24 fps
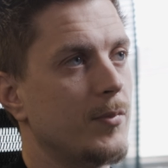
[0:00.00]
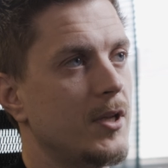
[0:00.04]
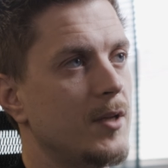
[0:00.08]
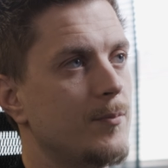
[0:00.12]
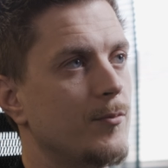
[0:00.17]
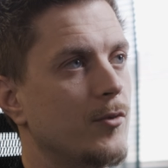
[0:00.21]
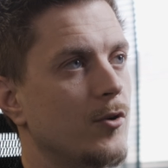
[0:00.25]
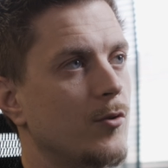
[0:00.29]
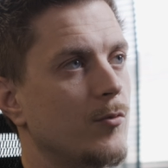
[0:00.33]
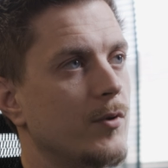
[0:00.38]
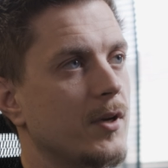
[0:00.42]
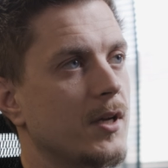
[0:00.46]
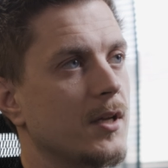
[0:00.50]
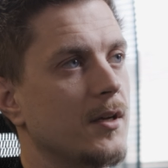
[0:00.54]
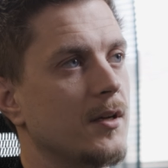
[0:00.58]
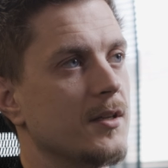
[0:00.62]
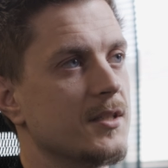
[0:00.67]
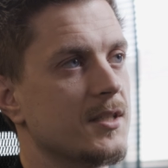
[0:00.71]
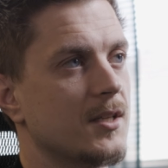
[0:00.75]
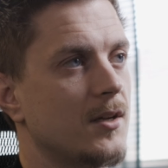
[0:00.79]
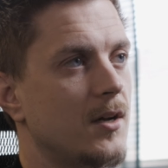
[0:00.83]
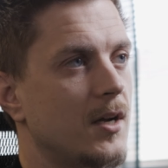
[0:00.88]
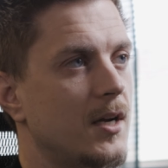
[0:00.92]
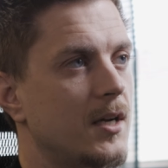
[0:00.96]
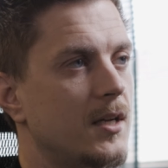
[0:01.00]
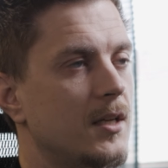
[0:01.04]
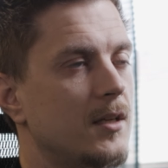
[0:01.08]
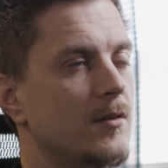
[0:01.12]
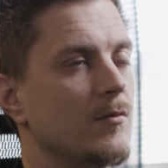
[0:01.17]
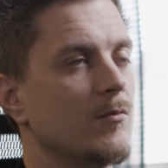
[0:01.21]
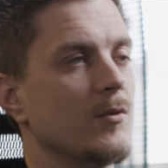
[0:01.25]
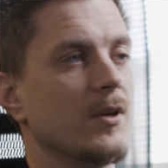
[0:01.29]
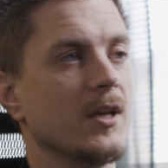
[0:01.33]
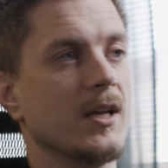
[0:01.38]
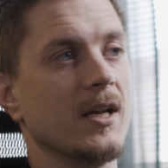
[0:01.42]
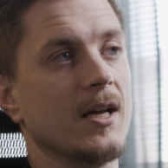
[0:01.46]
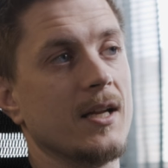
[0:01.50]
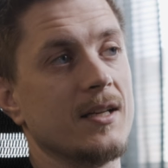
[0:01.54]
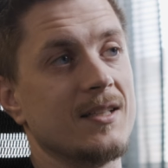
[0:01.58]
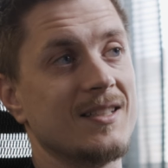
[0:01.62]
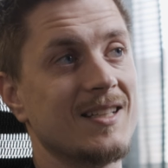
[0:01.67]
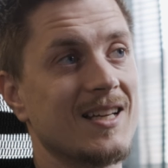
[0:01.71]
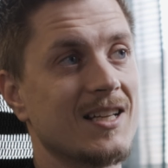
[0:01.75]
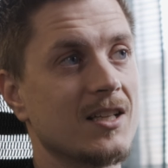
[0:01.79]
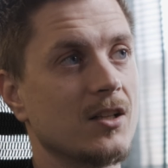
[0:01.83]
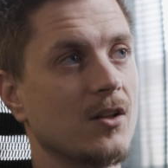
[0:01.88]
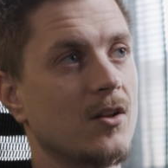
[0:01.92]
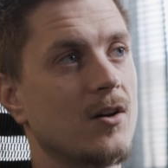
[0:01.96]
people, we can assign it, we can add
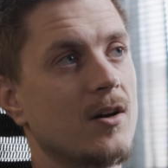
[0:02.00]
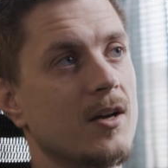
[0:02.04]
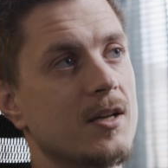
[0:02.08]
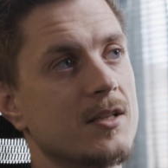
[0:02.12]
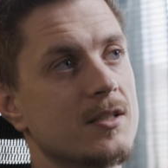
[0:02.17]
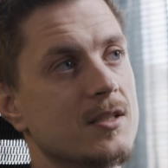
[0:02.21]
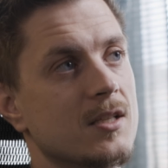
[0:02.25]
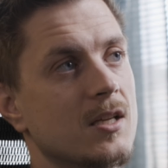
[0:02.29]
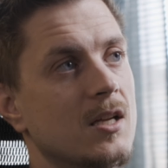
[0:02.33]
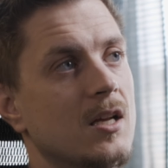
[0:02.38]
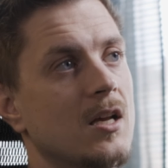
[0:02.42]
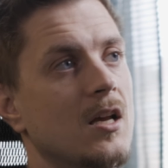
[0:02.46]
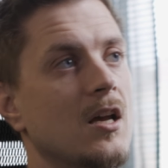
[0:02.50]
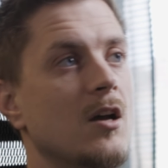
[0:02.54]
deadlines,